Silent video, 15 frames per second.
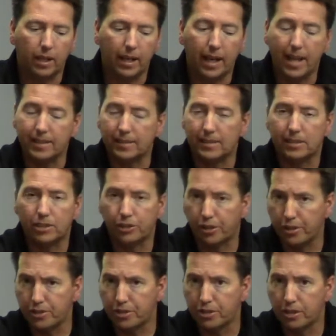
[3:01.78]
S is
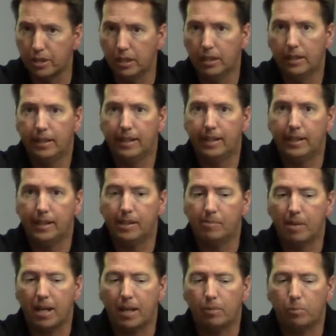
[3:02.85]
search,
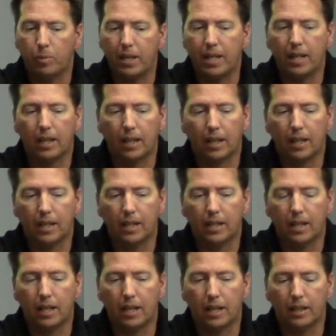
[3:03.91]
and we, in
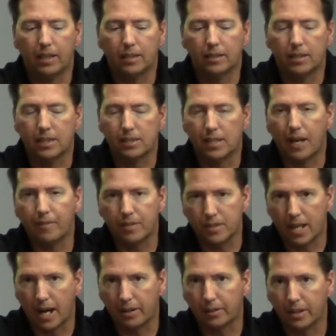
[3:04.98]
the SAVERS
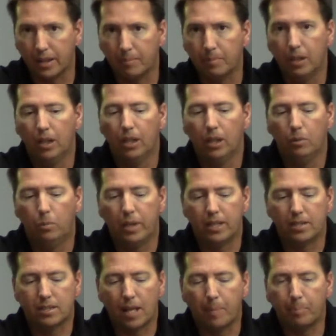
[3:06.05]
acronym, we
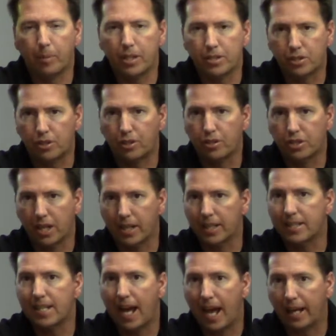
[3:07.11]
separate search and
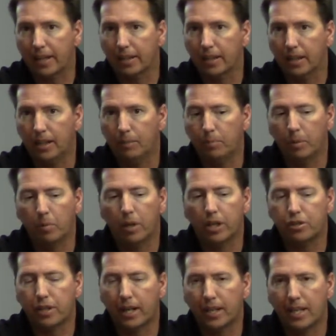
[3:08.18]
attack. We
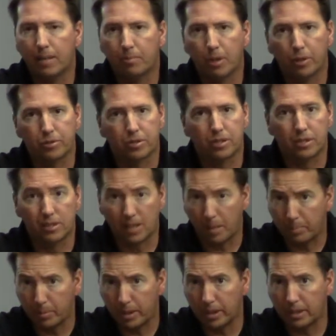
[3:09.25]
want to try to keep those
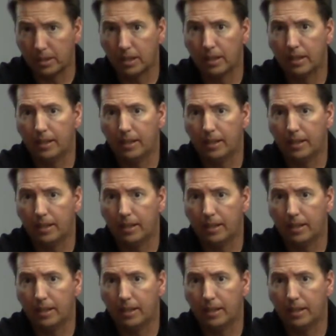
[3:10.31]
separate.